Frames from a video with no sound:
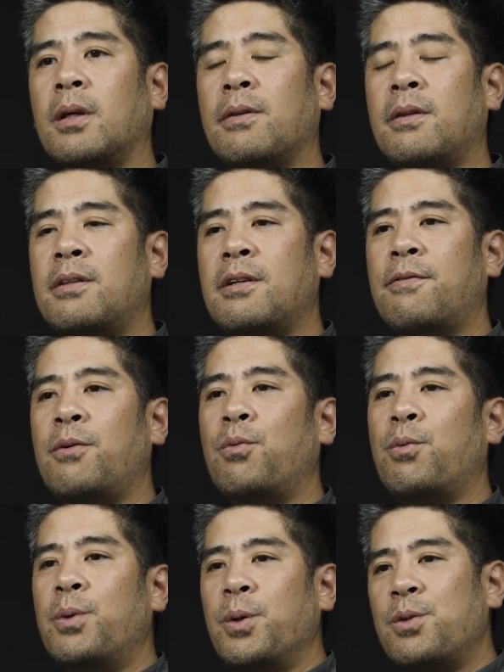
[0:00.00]
the different
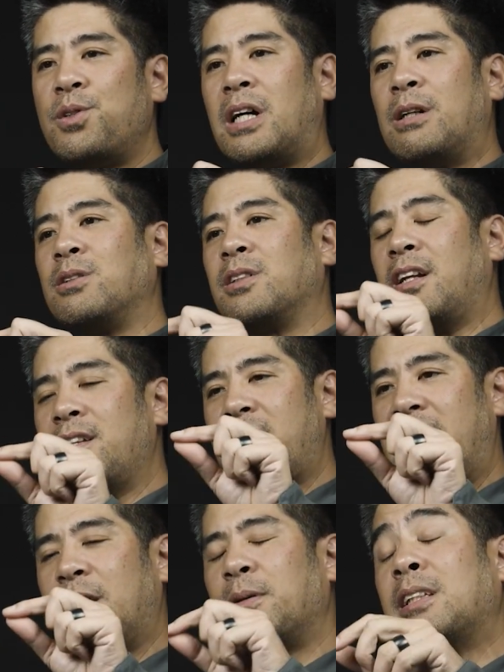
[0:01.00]
routes I was going to
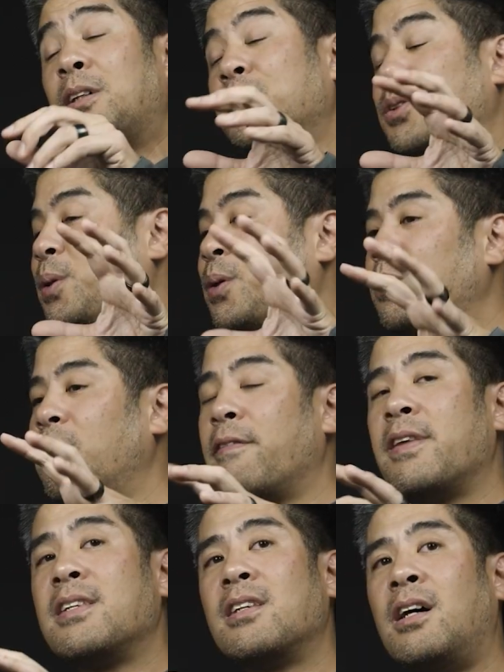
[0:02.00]
take, because I was doing all of
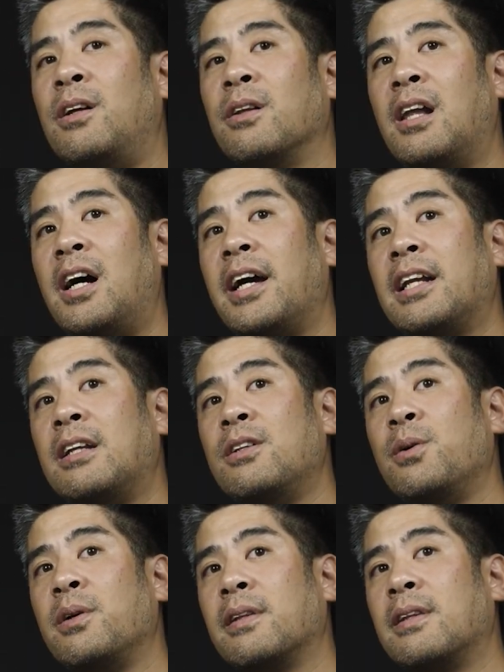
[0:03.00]
this online and doing